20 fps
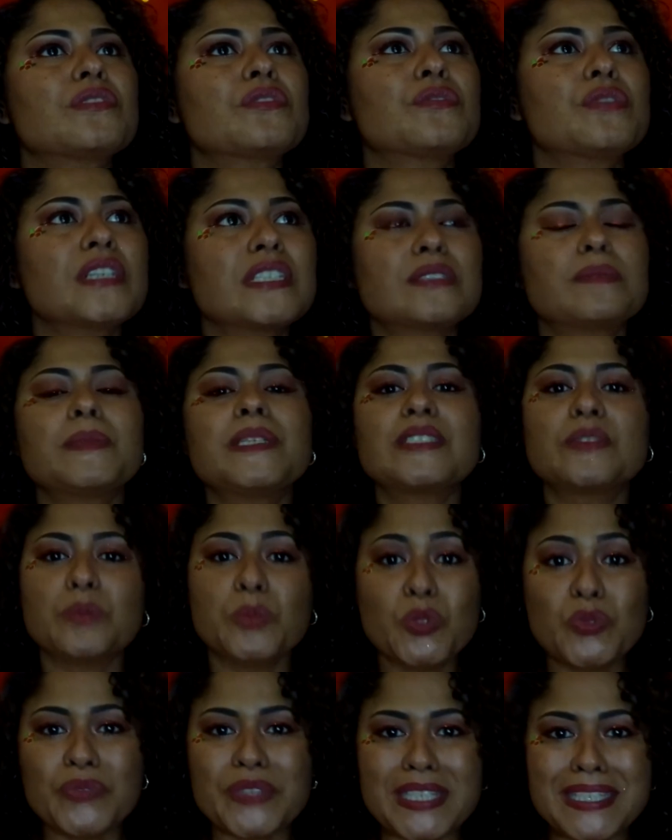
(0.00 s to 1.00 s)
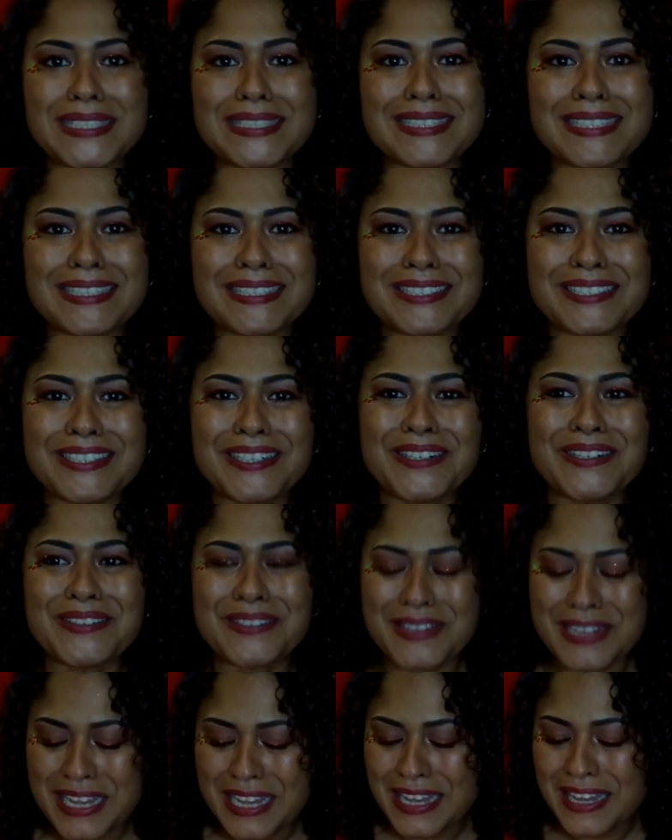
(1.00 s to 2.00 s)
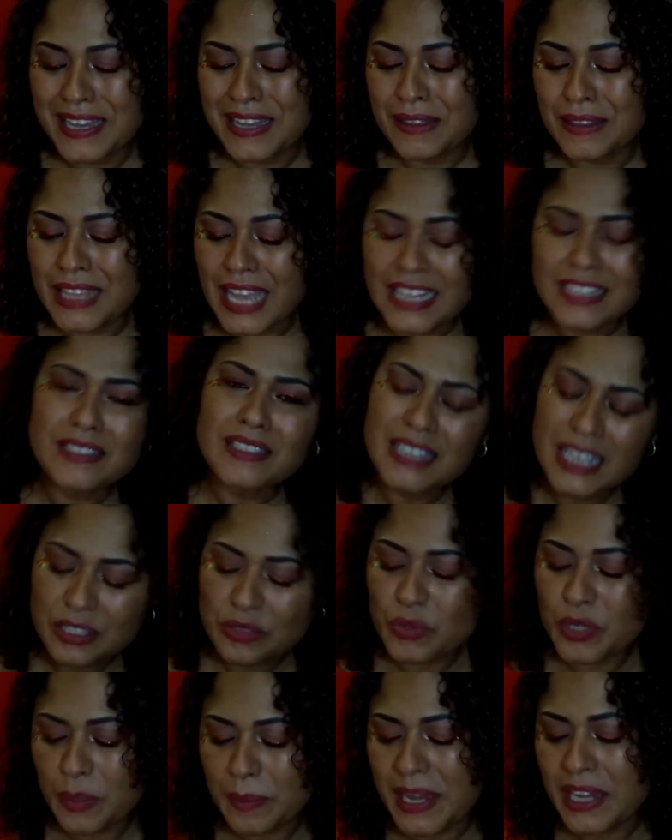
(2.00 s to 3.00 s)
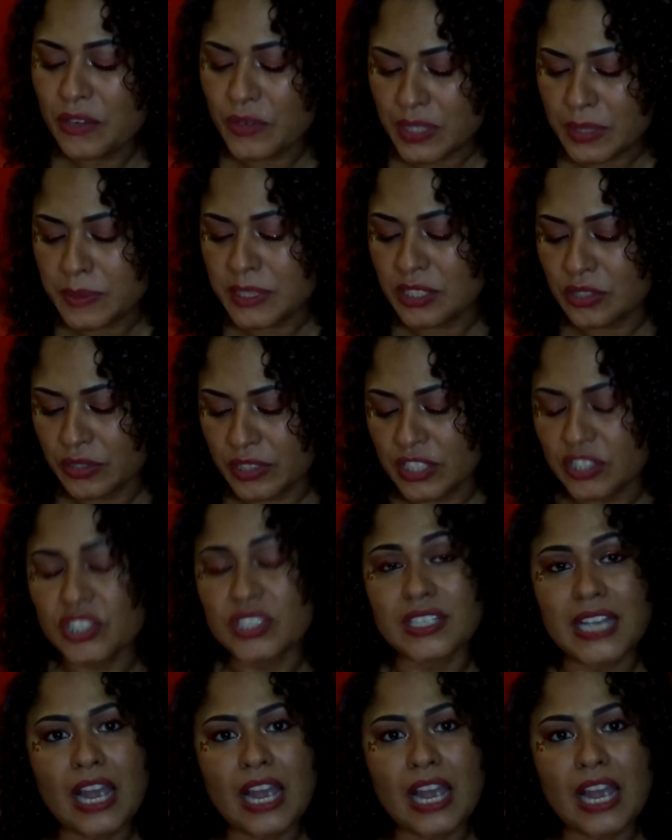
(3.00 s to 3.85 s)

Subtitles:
Christmas movies. So that's one of my Christmas traditions.